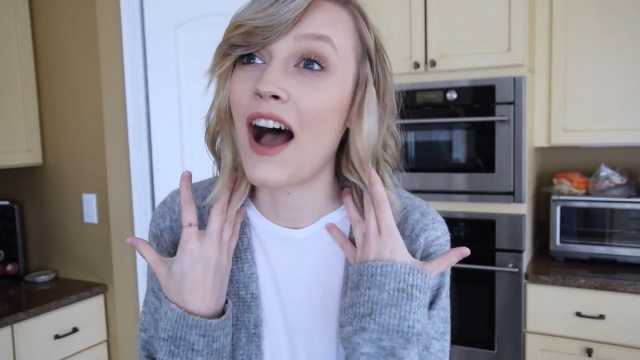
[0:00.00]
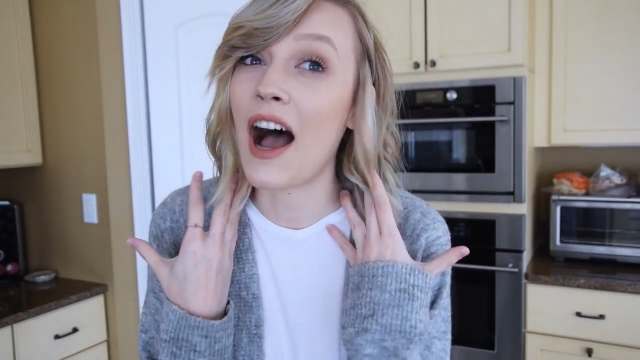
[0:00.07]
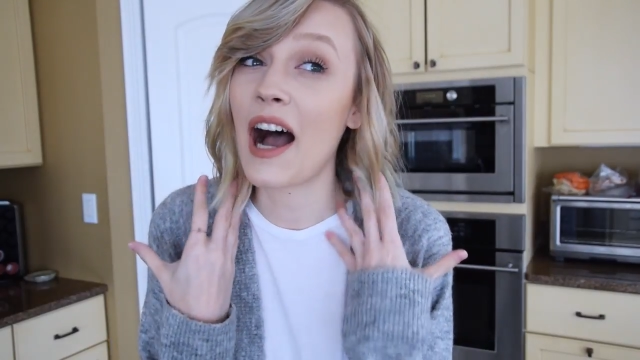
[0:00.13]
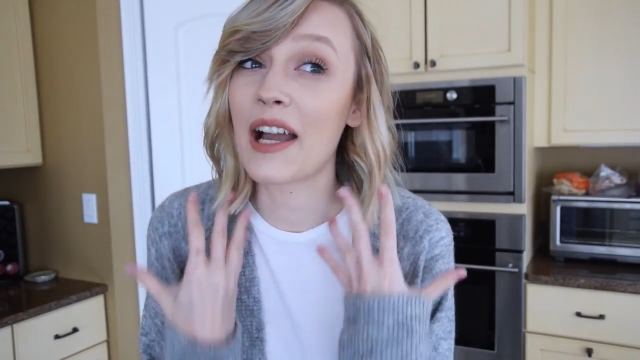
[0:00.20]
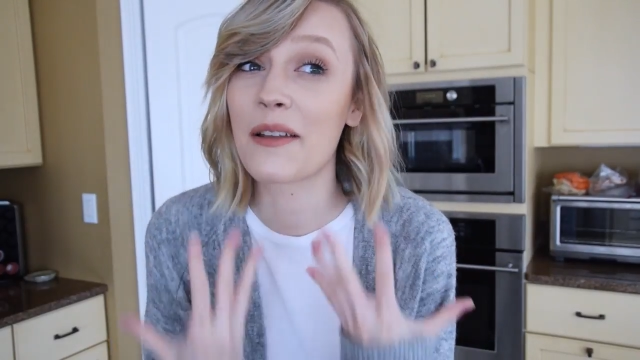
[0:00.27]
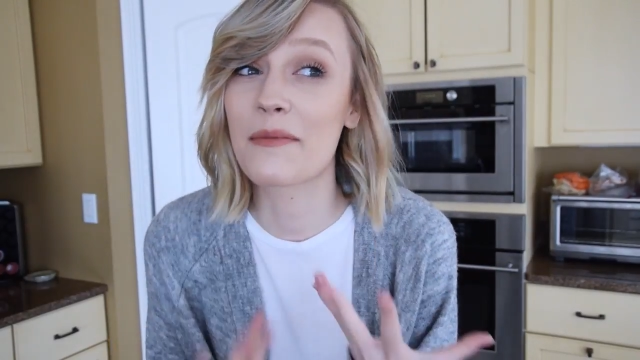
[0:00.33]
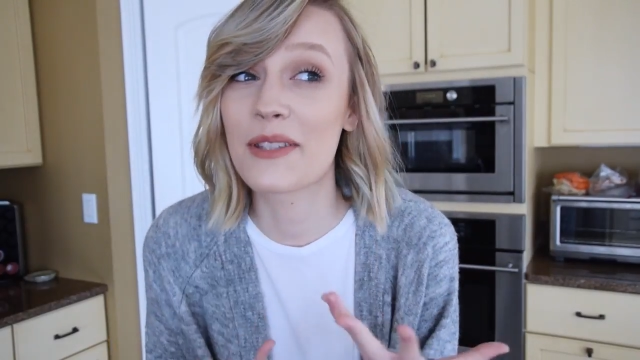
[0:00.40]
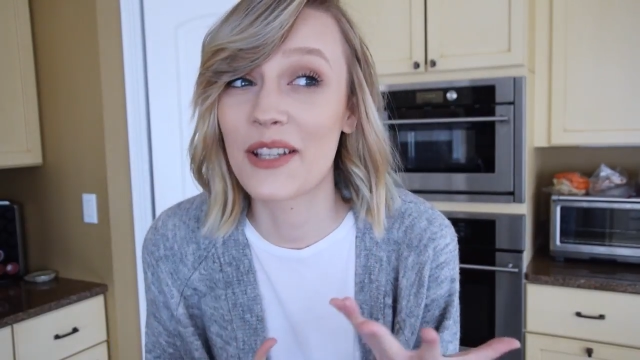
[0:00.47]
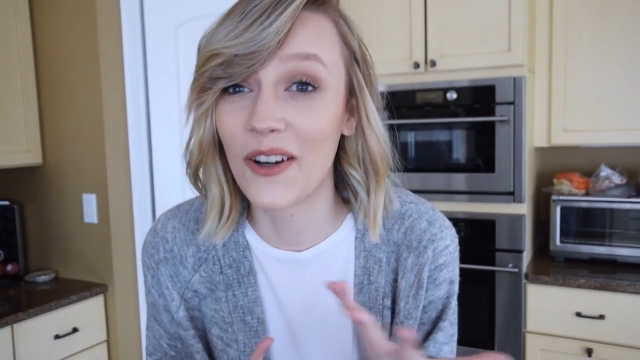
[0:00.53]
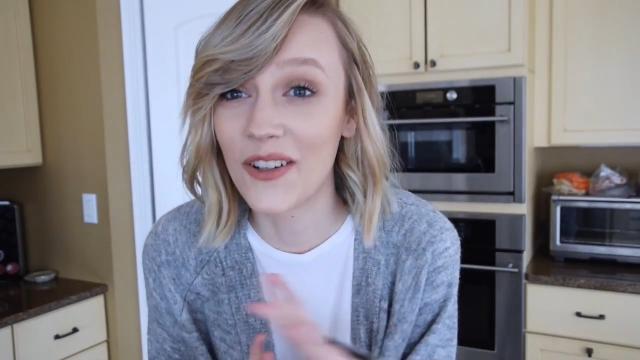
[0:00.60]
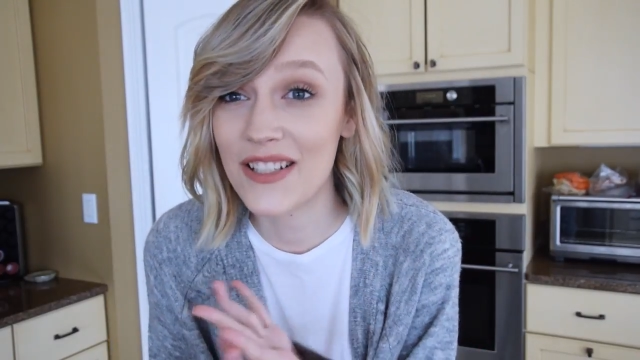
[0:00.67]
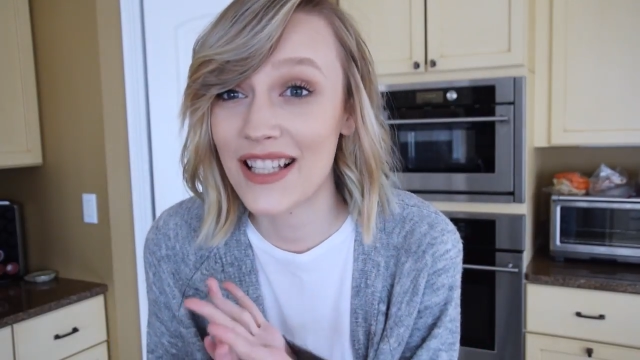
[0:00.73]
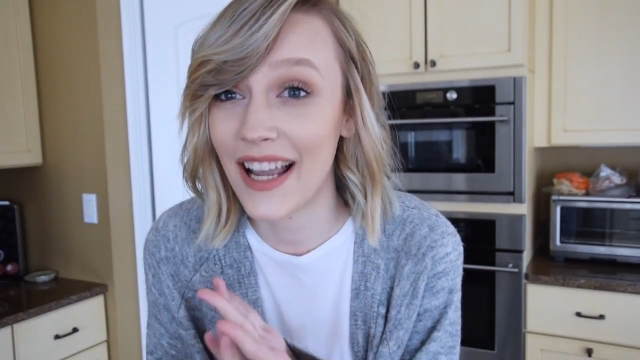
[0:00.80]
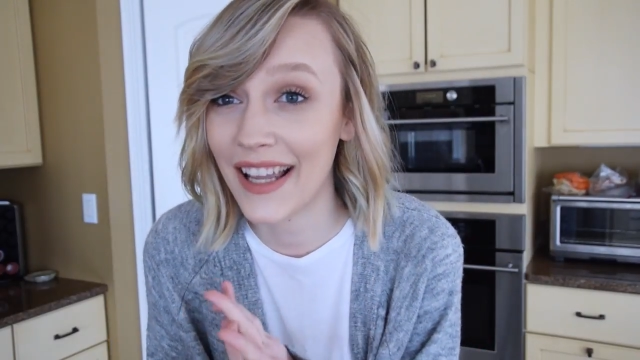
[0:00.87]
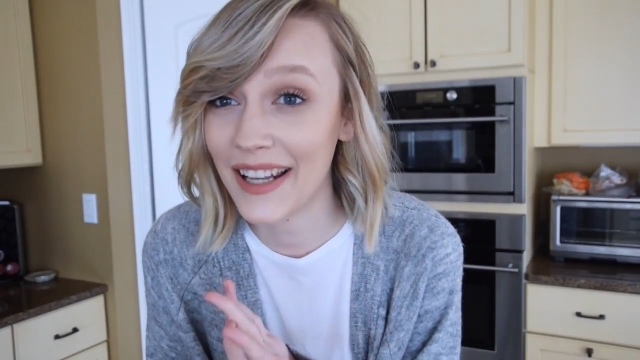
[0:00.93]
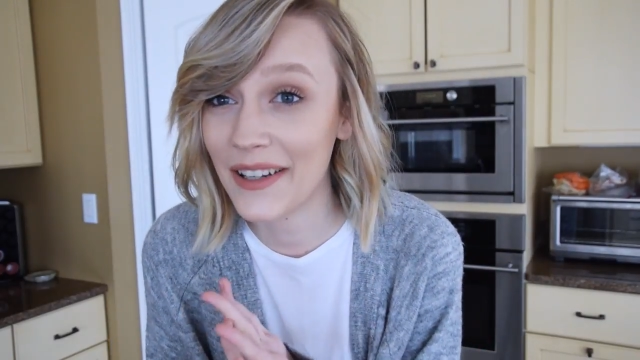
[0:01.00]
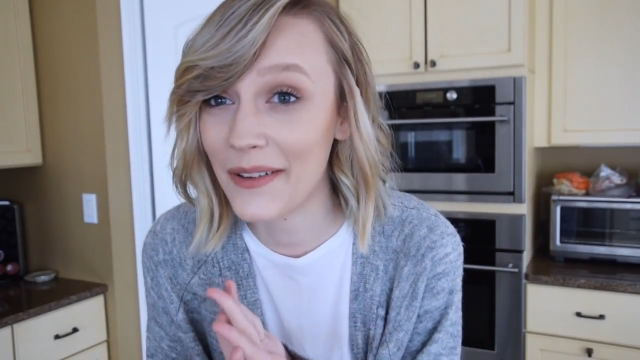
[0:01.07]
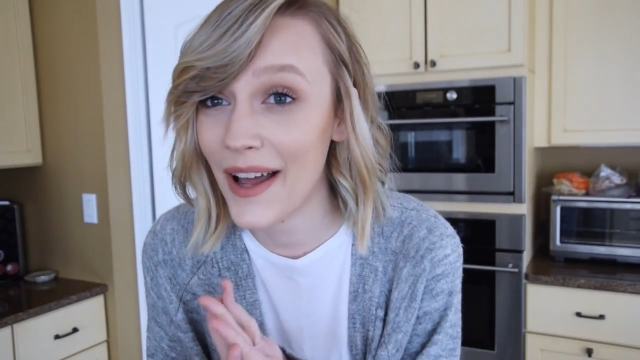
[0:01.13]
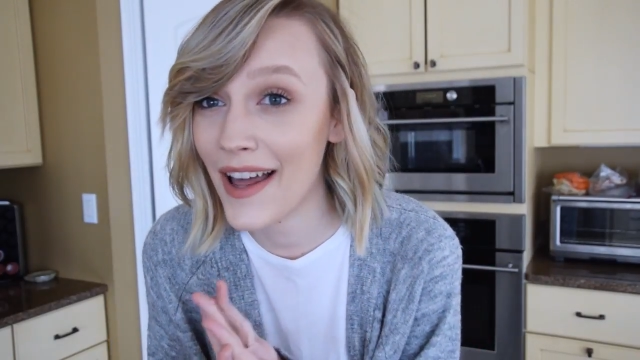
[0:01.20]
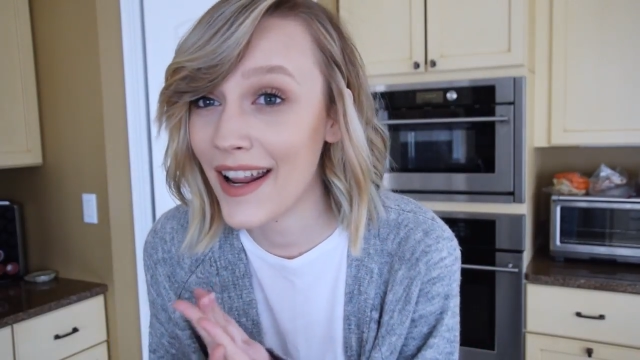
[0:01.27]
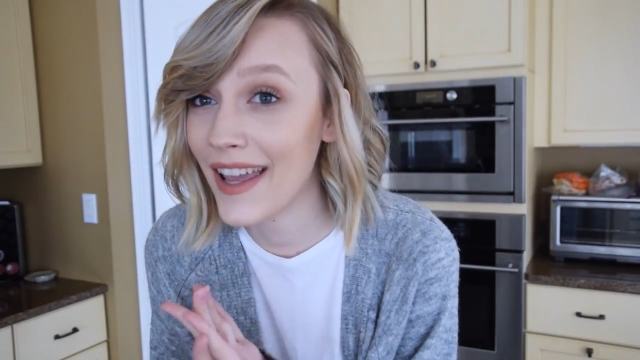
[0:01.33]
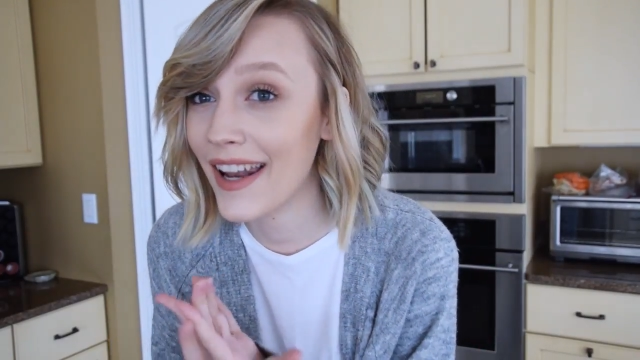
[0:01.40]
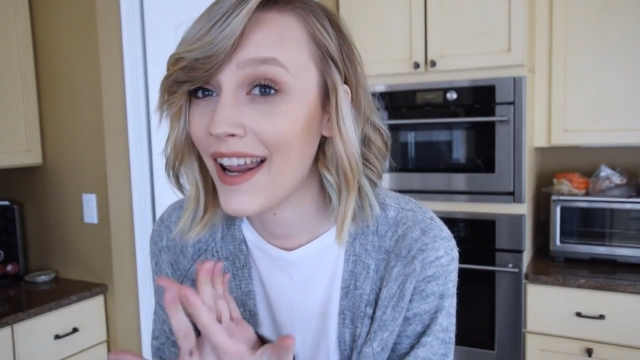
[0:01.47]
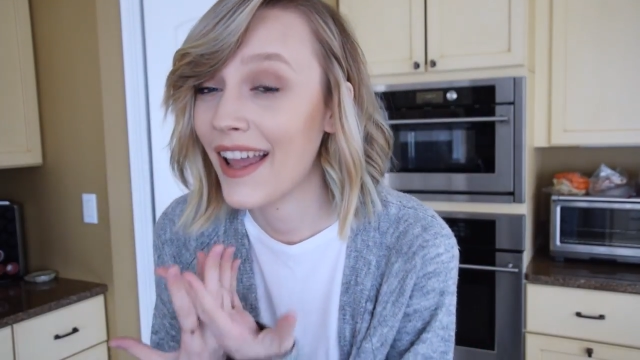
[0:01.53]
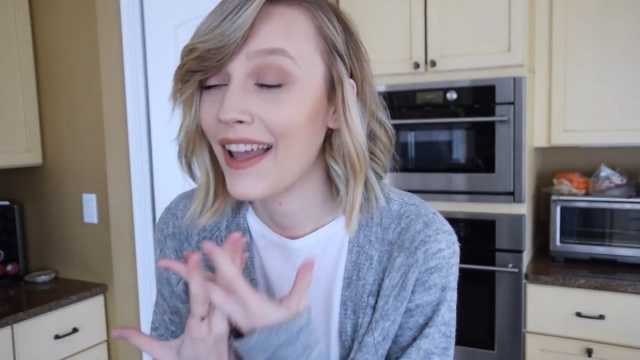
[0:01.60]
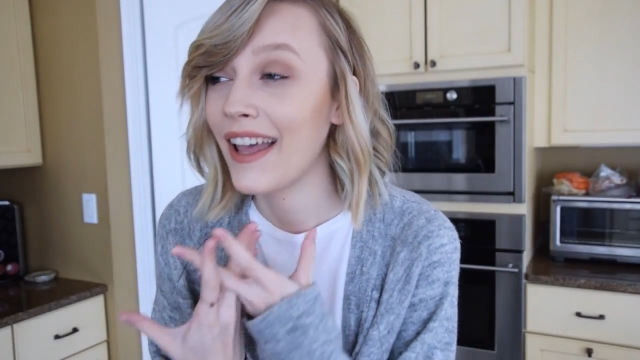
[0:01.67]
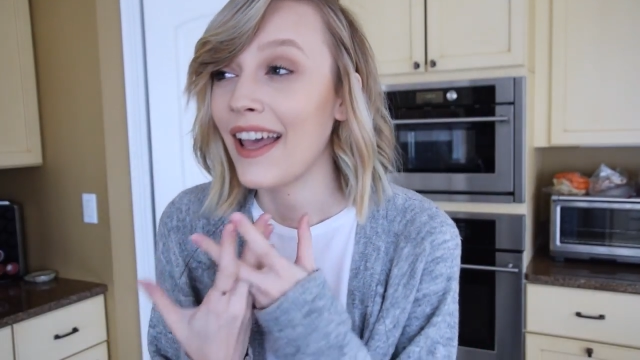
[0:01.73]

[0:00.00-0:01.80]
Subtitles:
I am so excited about it